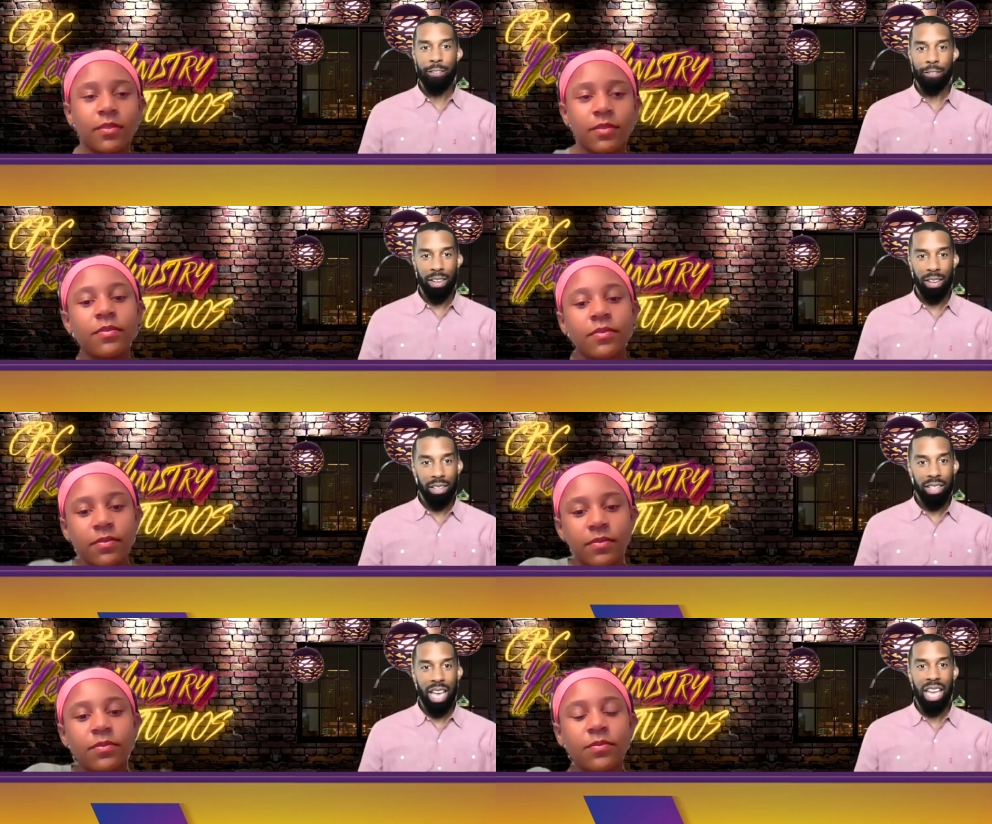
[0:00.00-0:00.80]
Speaker 1: have
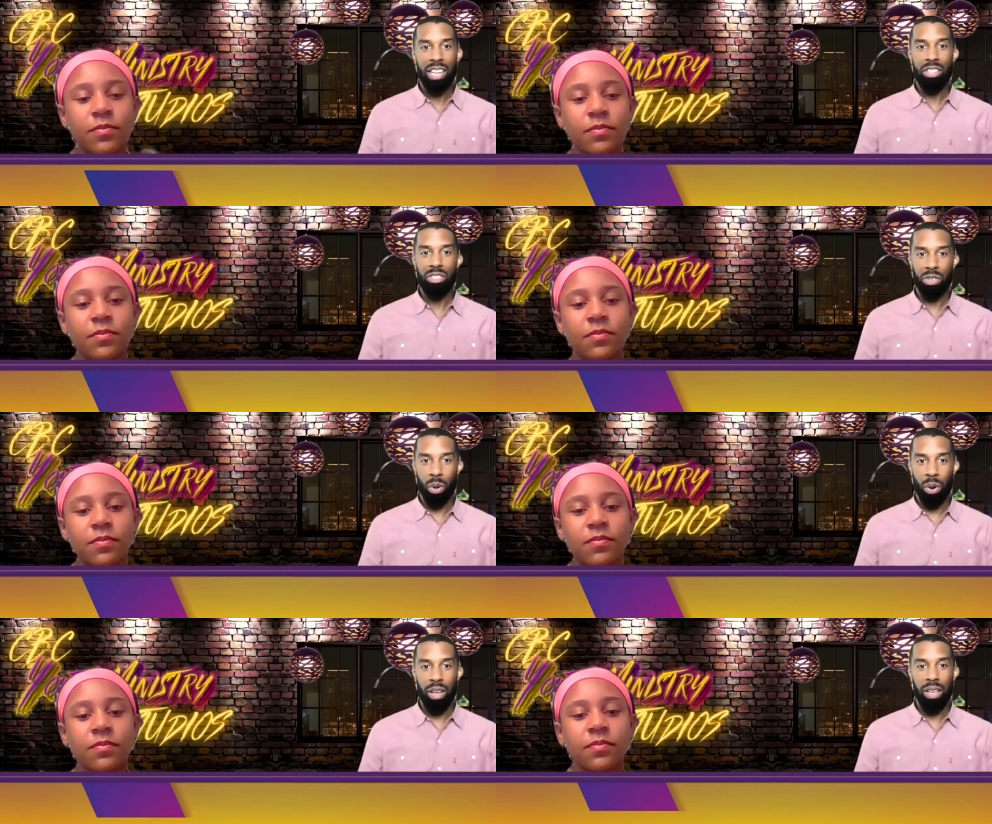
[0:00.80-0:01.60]
fun and
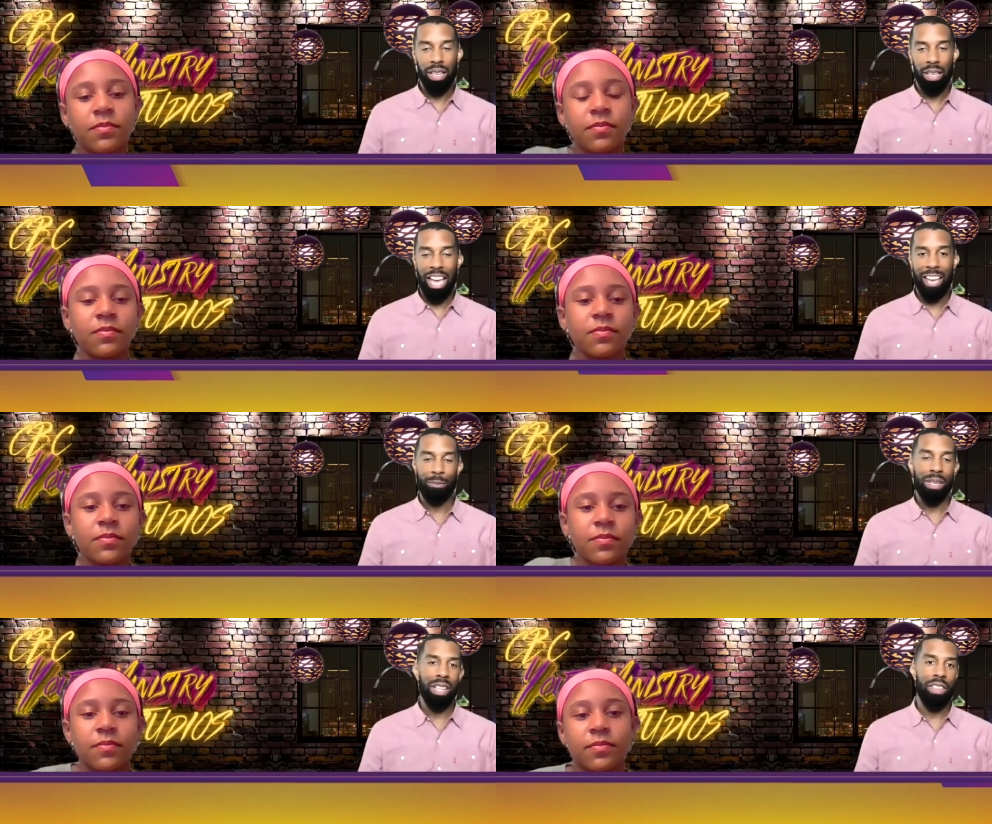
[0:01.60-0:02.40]
enjoy
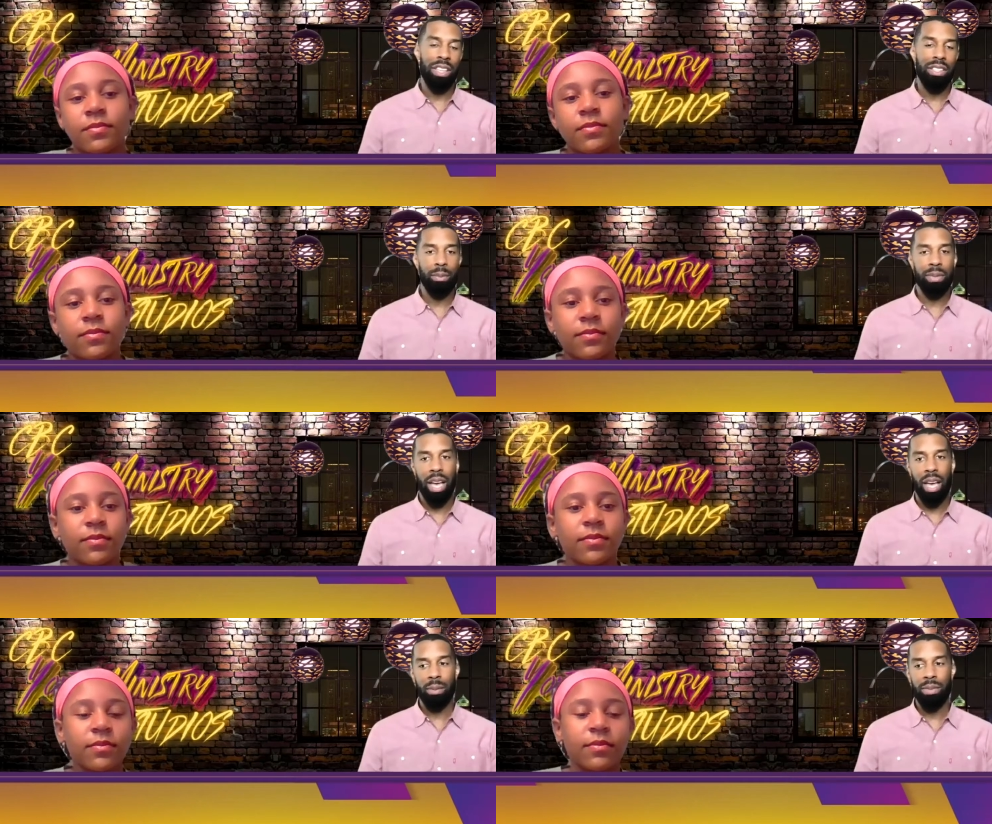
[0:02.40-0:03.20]
life because I think
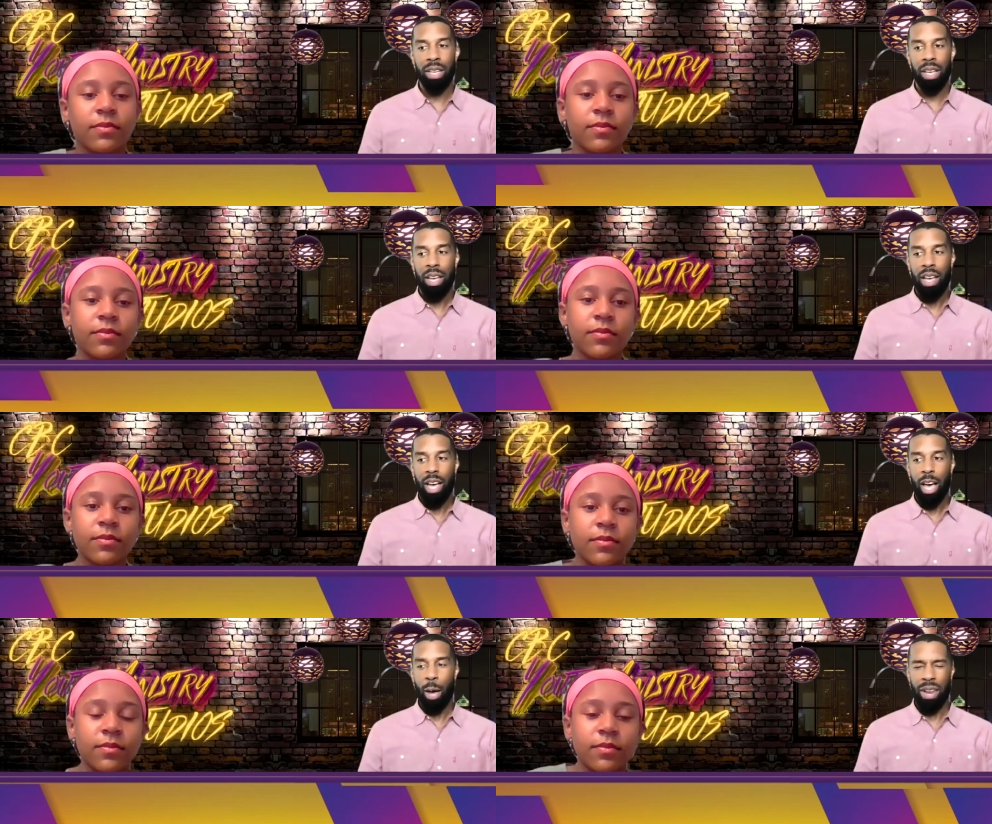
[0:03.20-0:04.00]
sometimes
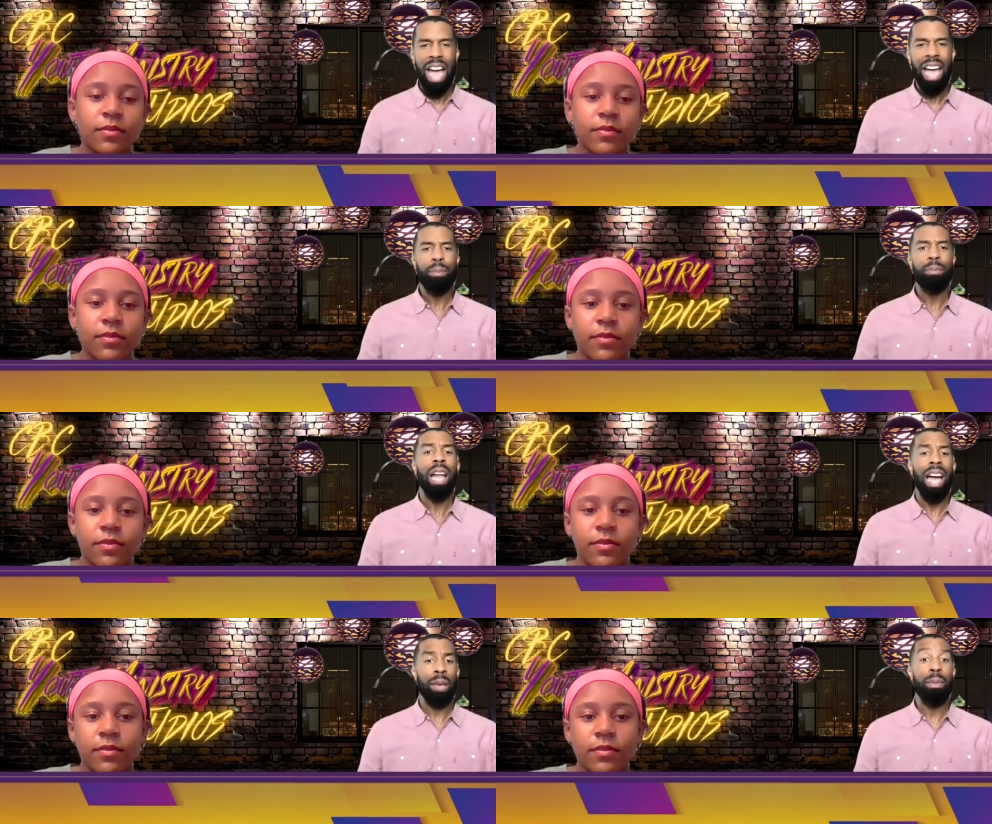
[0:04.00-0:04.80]
uh, I can
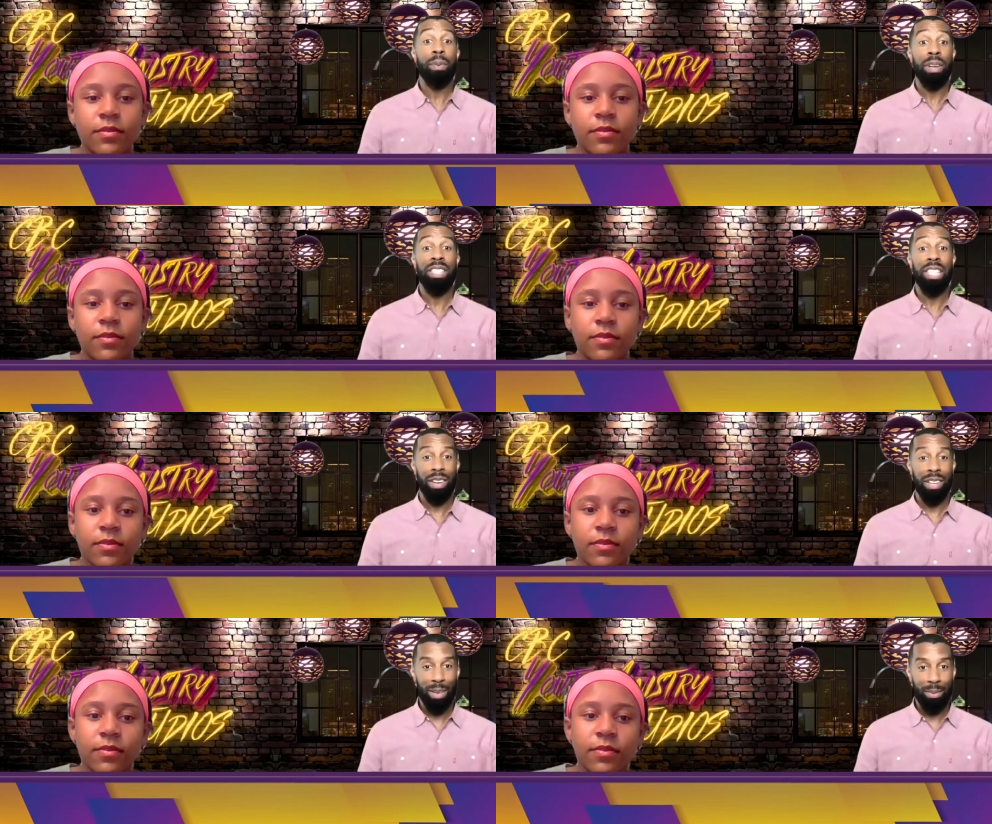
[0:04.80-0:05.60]
be I can be pretty
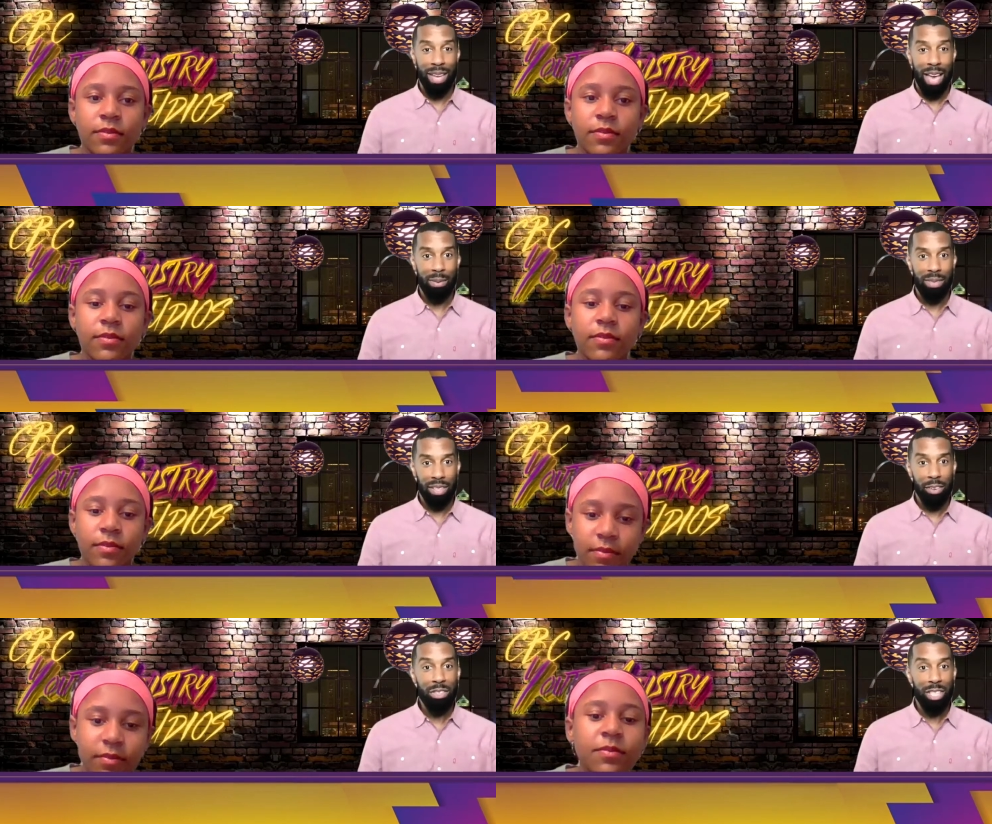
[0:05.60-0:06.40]
serious sometimes,
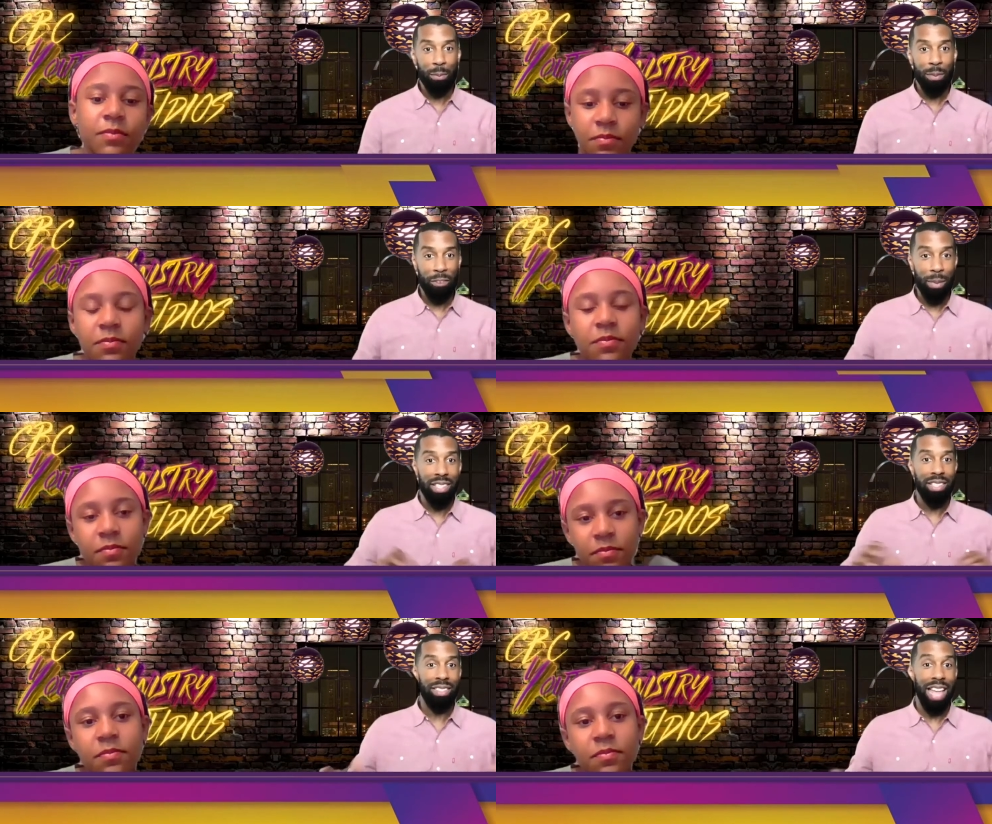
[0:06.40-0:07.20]
and if you see me from a
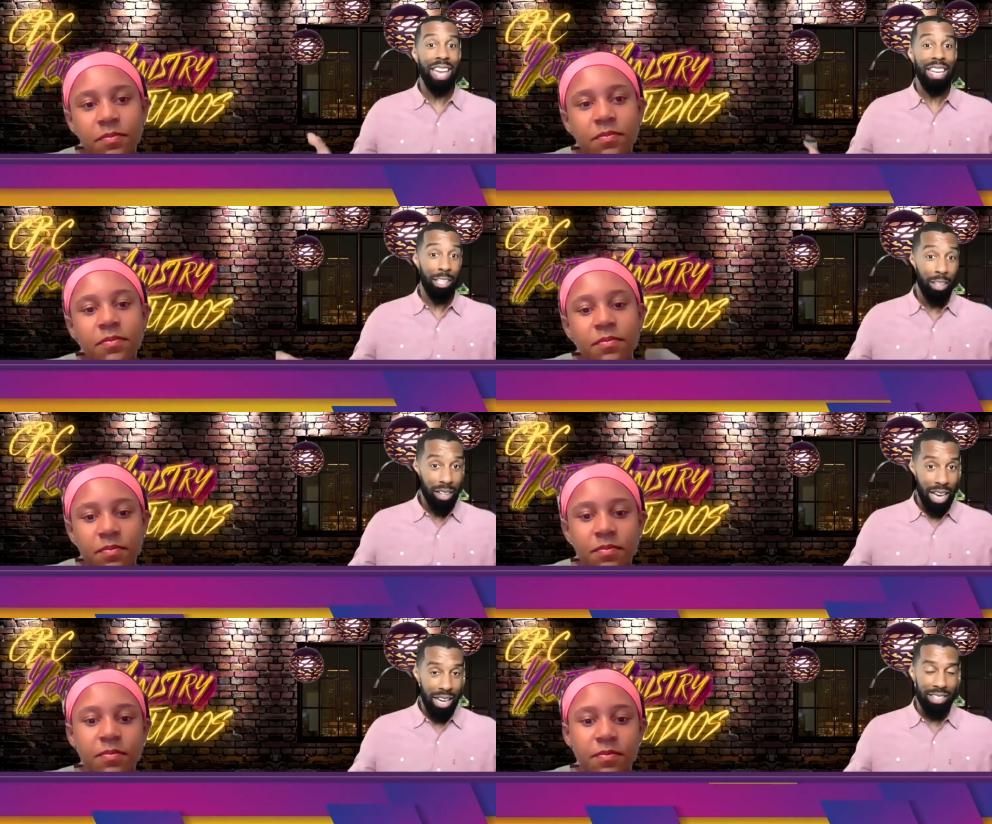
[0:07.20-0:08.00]
distance, I can
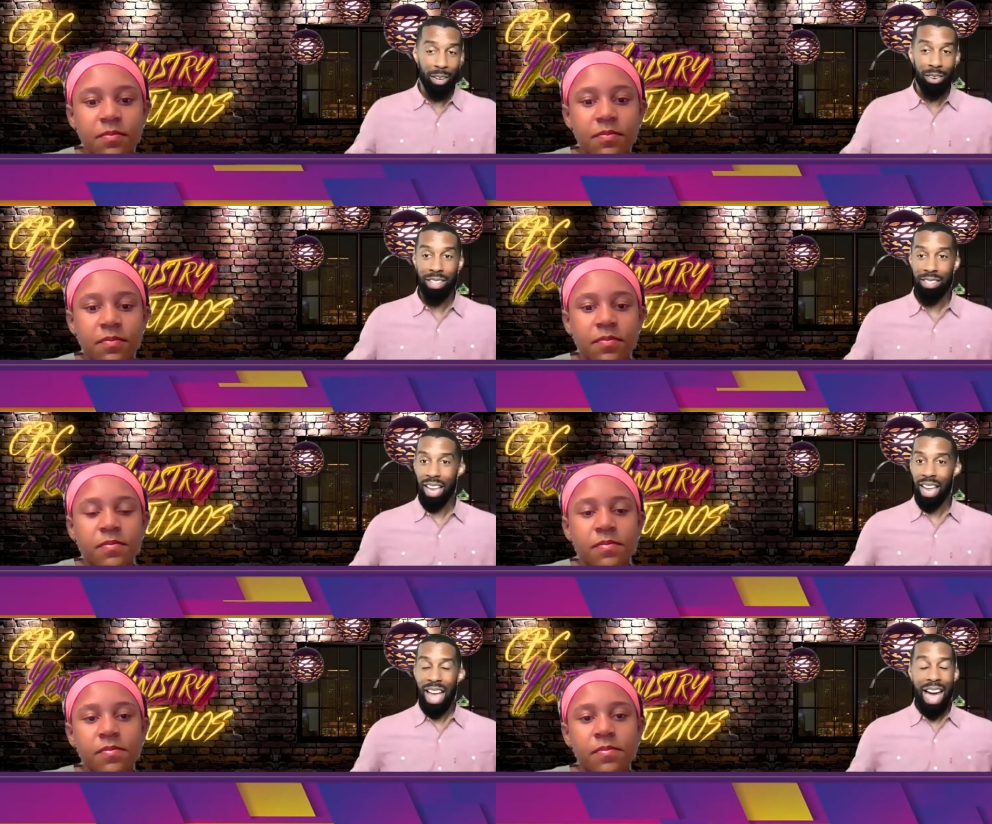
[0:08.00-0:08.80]
look kind of serious.